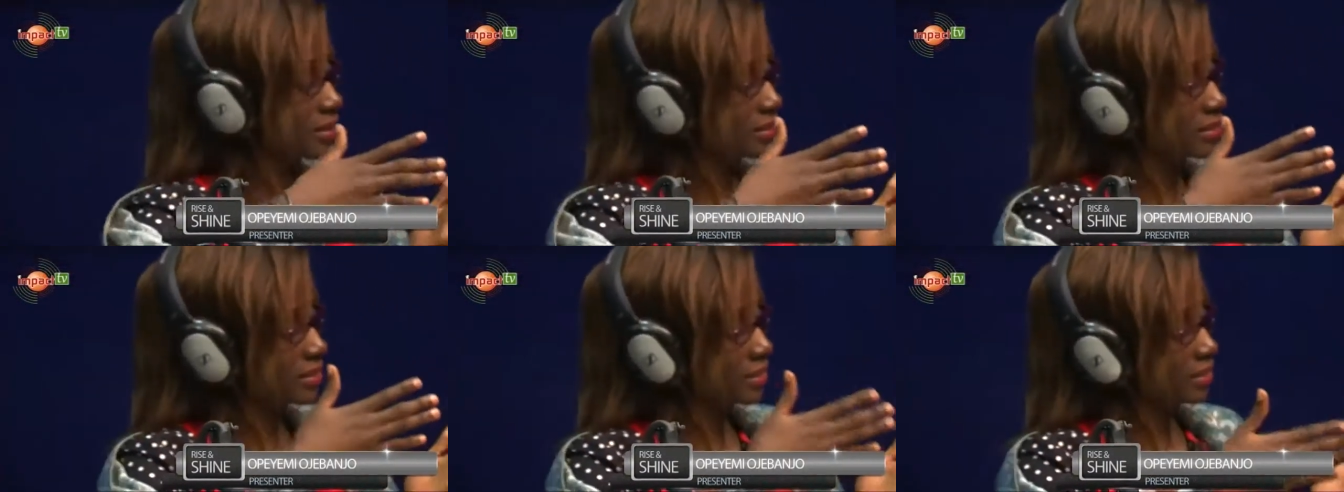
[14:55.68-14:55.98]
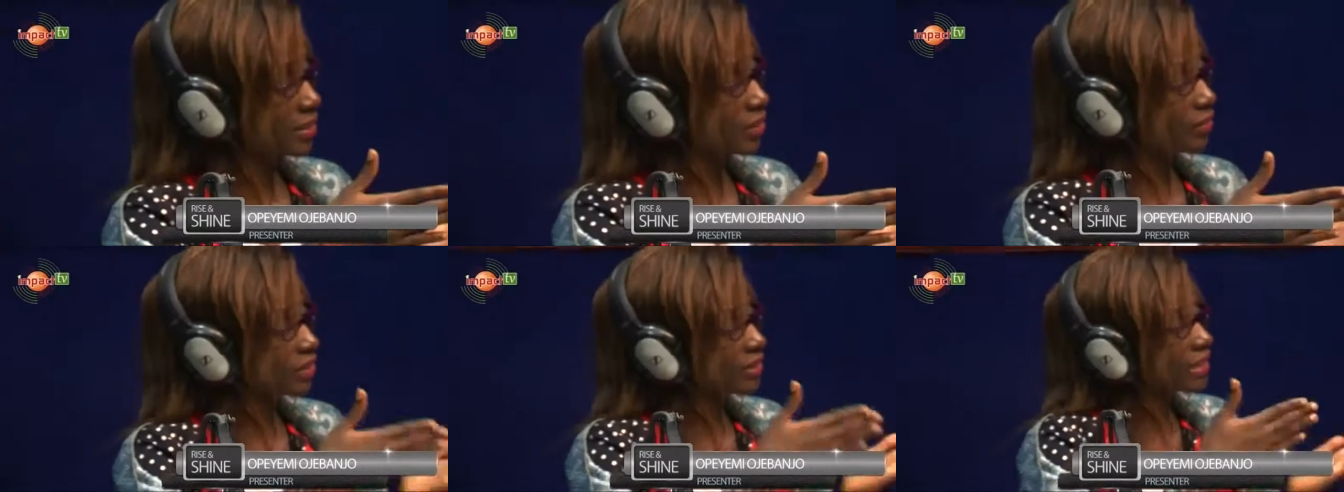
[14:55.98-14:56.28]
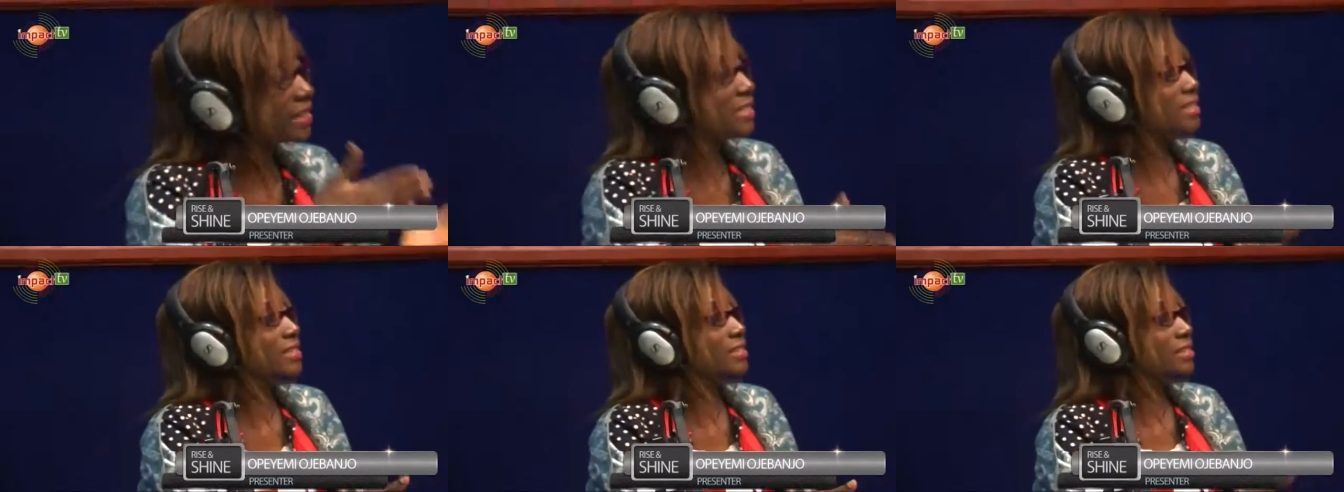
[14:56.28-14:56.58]
they are not
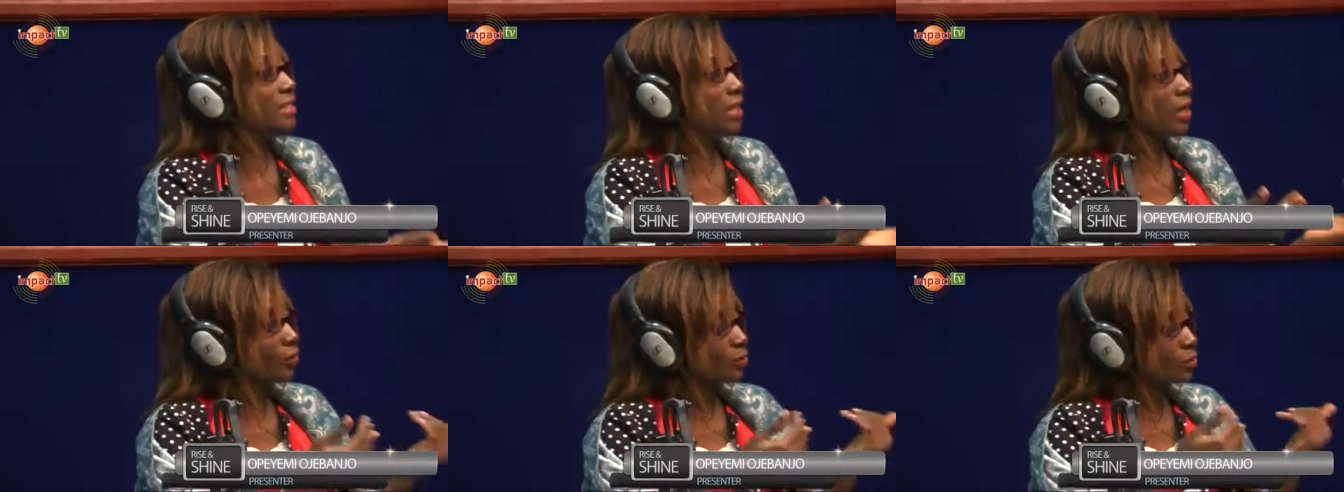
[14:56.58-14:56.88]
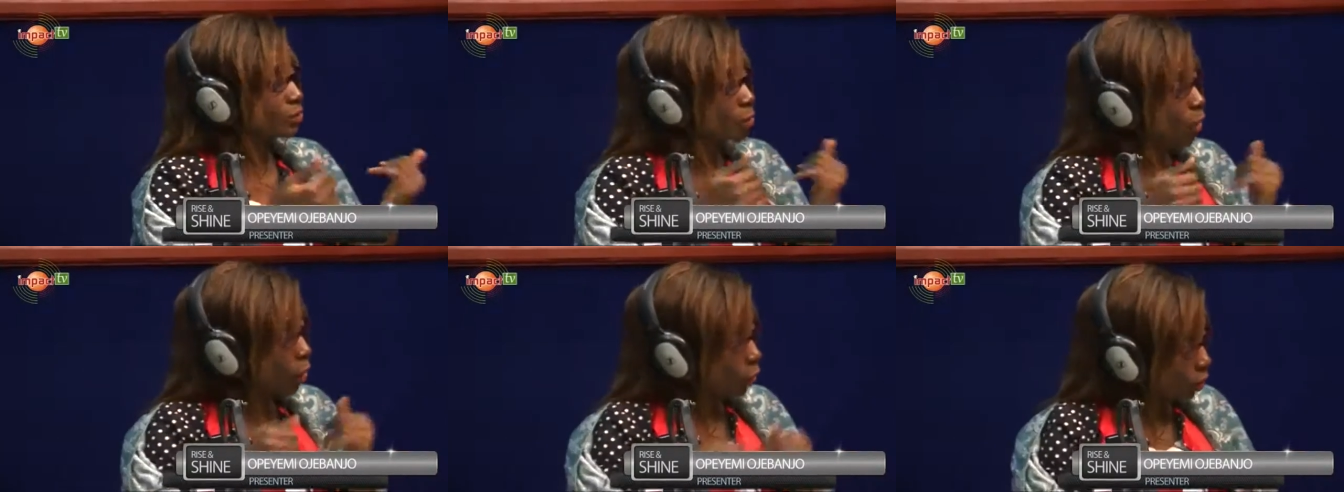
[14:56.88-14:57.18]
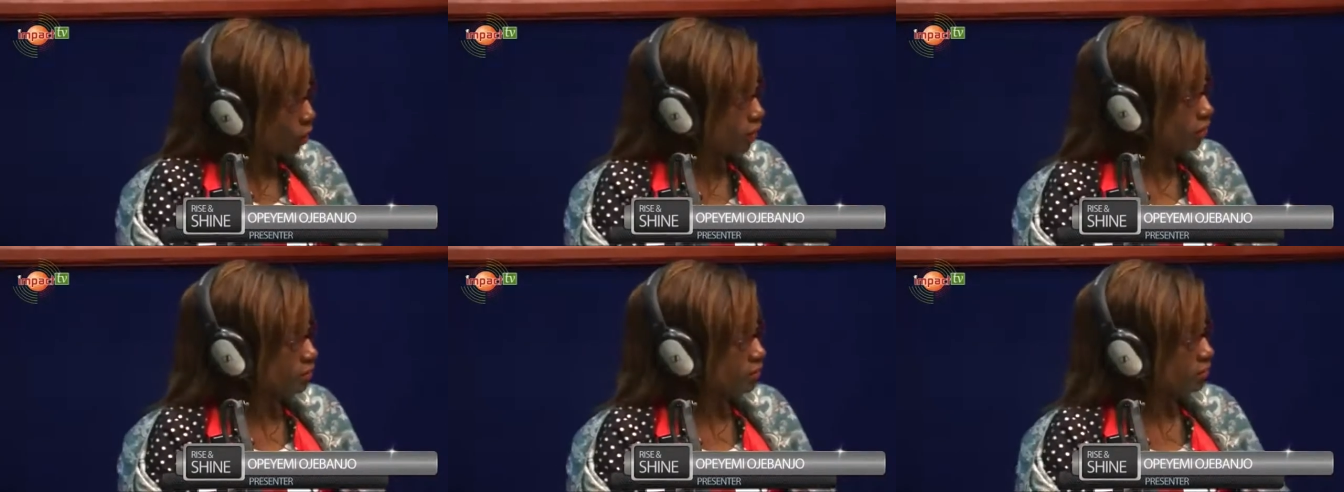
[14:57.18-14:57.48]
taking it out
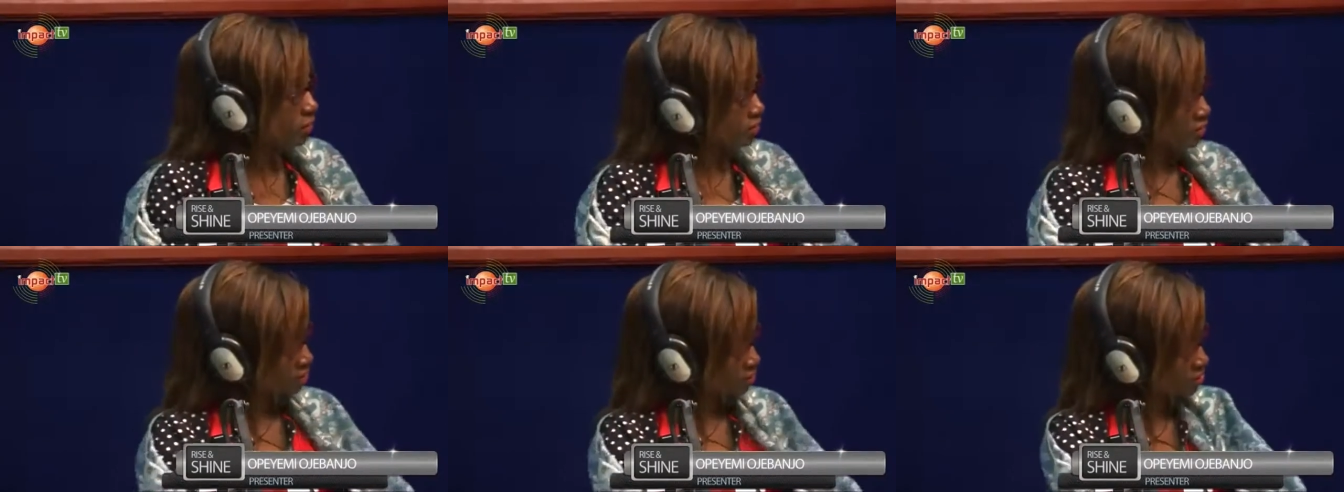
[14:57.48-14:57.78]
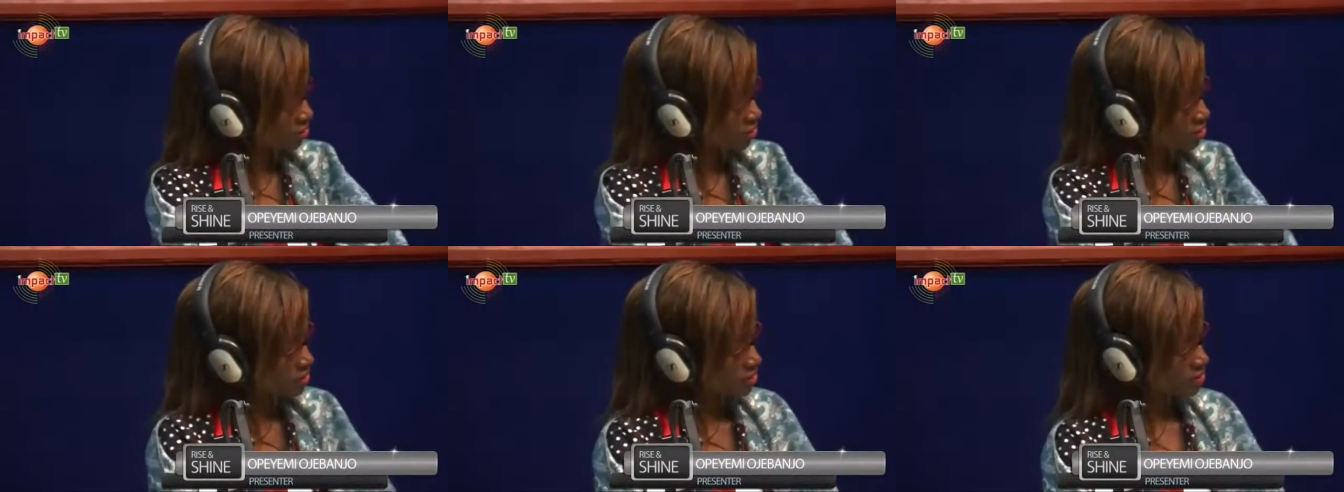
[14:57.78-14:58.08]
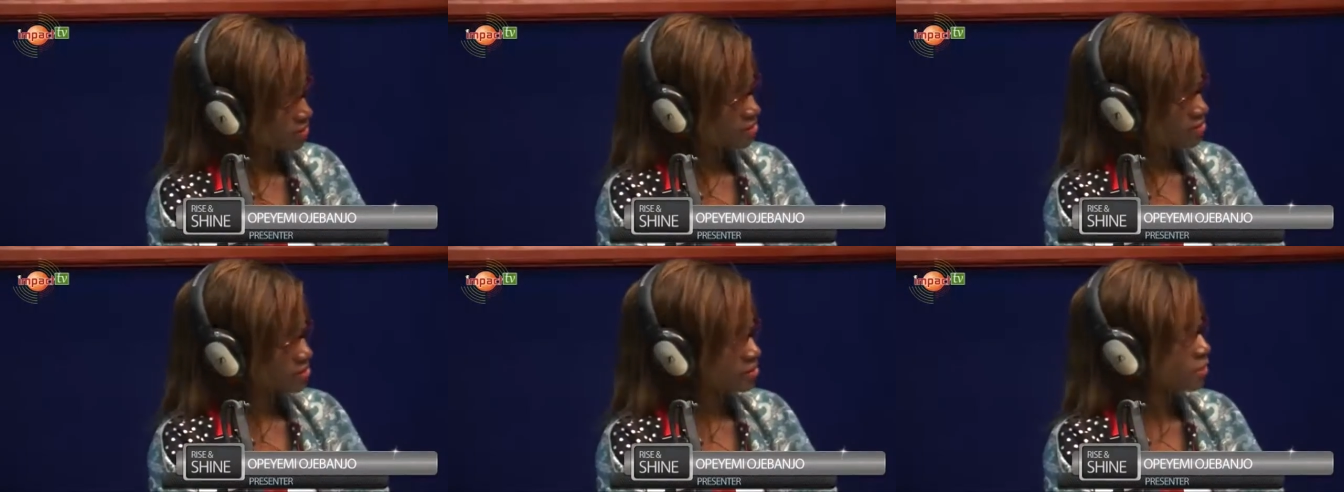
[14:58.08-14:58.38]
on the
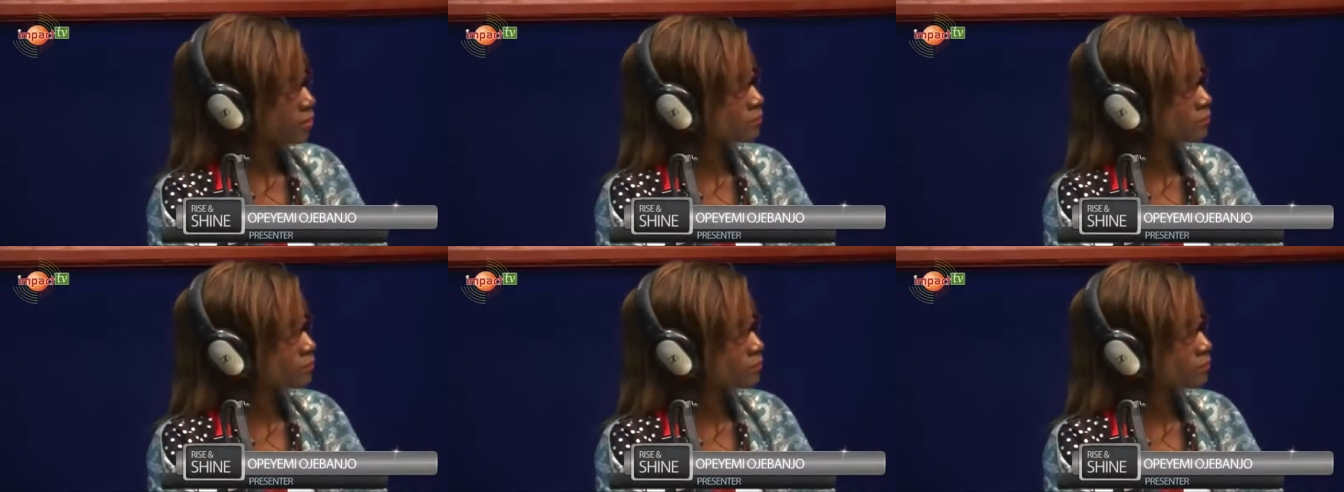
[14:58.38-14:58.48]
citizens.